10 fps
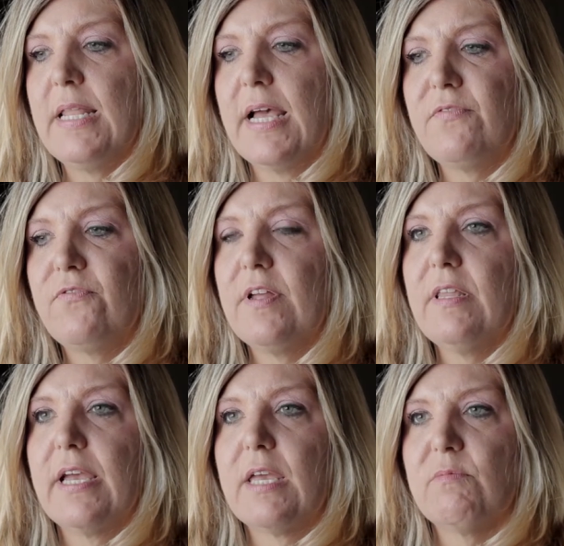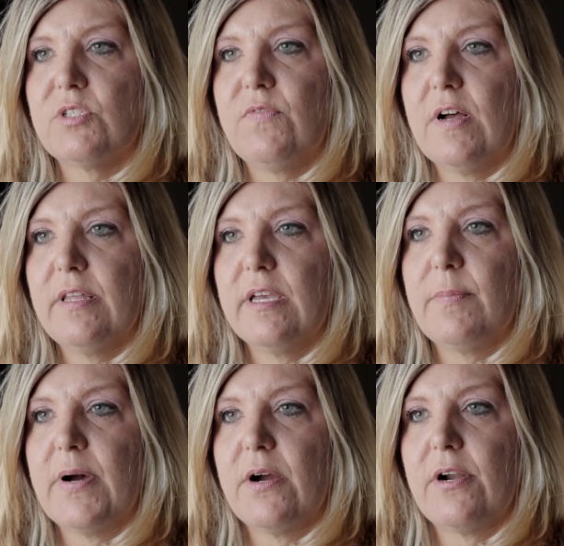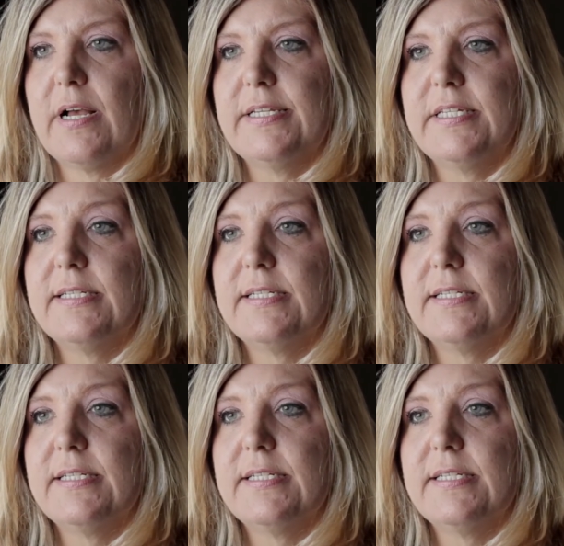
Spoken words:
life felt like it was falling apart. My